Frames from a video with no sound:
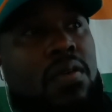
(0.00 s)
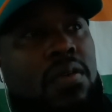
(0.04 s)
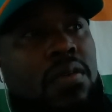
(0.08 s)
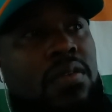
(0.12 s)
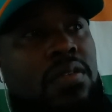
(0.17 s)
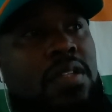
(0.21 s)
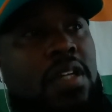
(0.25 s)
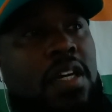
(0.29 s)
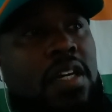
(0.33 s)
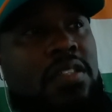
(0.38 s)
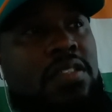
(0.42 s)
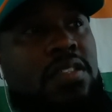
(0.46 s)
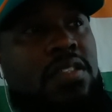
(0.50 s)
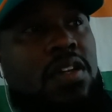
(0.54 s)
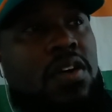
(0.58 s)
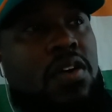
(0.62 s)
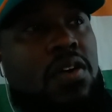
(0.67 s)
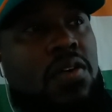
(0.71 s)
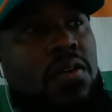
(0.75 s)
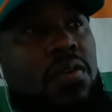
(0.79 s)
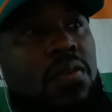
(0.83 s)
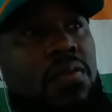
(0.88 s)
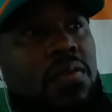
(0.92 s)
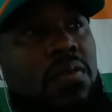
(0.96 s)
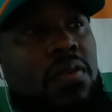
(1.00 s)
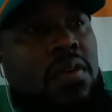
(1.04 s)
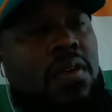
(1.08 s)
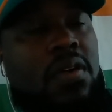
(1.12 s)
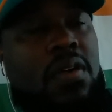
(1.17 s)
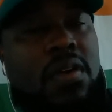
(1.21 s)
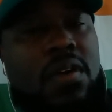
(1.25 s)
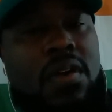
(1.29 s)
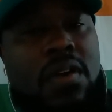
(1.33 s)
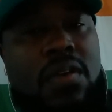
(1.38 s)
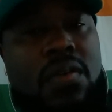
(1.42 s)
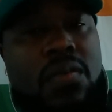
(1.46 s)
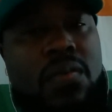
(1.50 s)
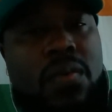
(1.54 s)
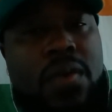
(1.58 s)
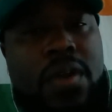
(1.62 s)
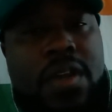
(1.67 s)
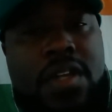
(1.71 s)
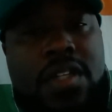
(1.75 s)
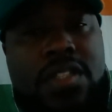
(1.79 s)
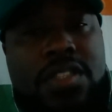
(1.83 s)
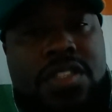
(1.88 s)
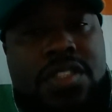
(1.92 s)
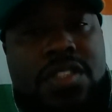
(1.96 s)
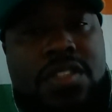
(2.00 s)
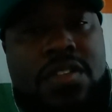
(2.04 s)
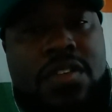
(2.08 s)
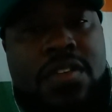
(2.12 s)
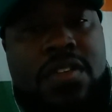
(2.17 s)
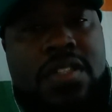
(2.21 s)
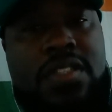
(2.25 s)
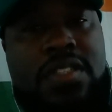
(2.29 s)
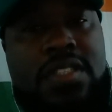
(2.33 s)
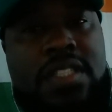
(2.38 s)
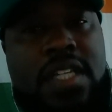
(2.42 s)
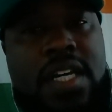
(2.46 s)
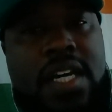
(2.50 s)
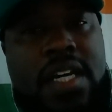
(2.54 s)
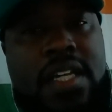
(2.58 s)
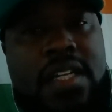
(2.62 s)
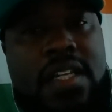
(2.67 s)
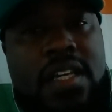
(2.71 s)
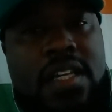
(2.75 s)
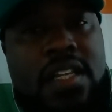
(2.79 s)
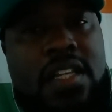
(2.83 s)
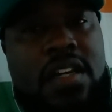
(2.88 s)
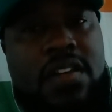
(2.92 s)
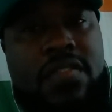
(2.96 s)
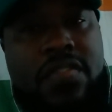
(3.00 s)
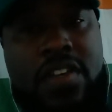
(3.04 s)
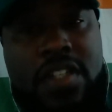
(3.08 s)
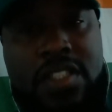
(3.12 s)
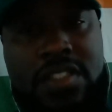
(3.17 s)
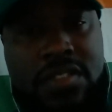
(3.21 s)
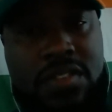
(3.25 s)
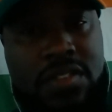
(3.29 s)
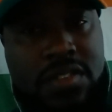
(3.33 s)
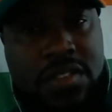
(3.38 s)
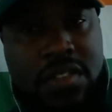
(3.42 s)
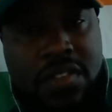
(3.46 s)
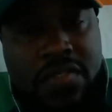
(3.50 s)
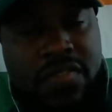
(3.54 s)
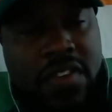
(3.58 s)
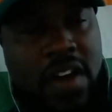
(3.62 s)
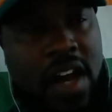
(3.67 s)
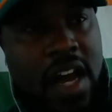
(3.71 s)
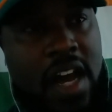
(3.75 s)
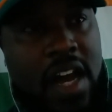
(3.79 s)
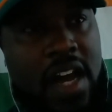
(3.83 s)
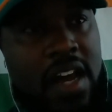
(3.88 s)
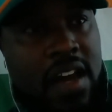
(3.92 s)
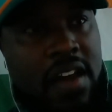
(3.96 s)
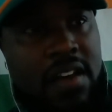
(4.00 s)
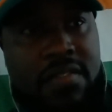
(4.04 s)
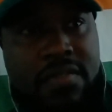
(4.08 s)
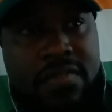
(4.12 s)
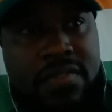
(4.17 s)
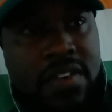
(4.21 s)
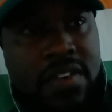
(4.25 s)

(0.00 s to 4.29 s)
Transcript: There's no reassurance that any of us will survive